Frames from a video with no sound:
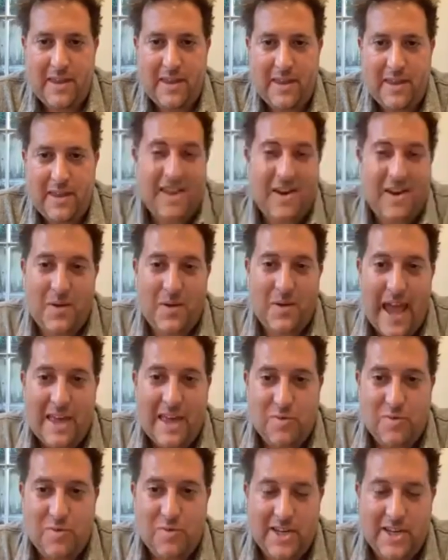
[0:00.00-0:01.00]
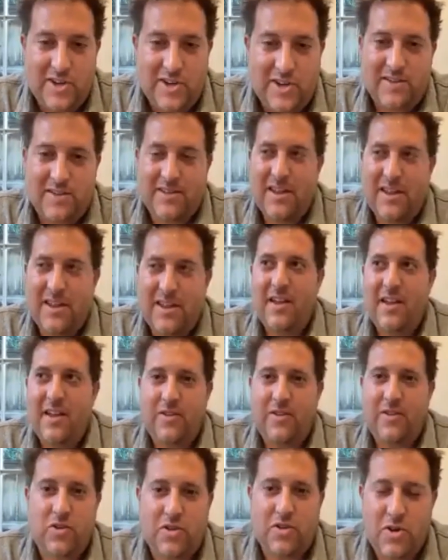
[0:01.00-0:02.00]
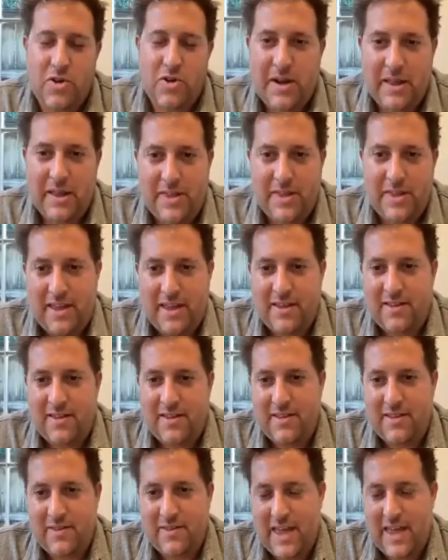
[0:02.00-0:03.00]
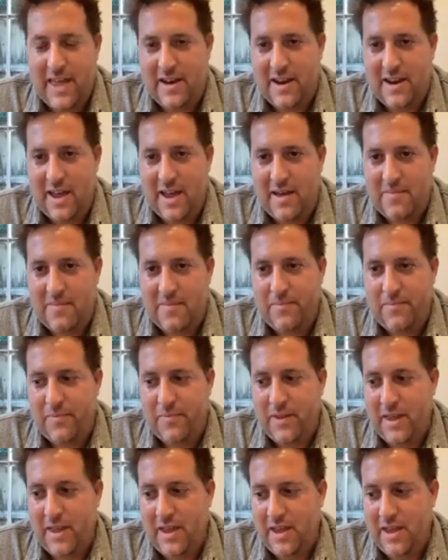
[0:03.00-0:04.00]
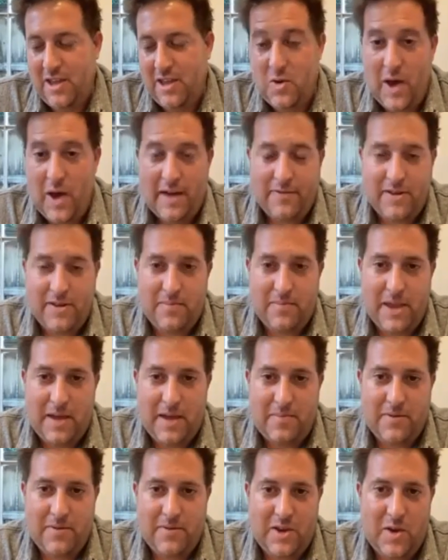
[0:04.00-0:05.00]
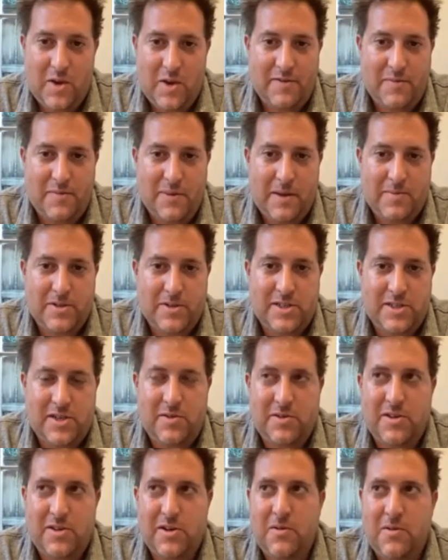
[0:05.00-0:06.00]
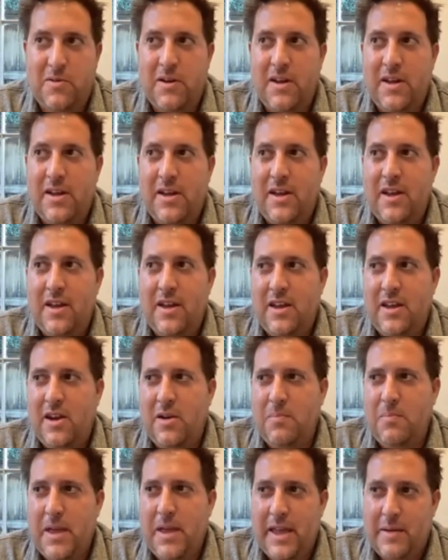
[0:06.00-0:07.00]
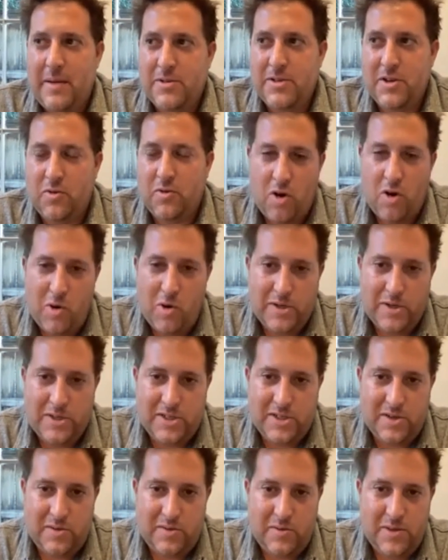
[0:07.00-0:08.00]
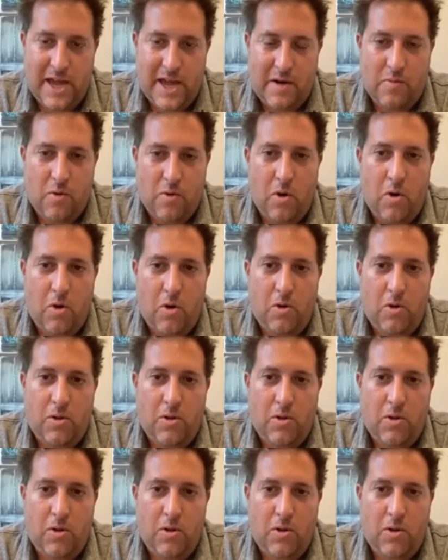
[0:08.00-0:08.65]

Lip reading: cast relations. There's just so many things that you have to be able to do. So, being able to grow into that role,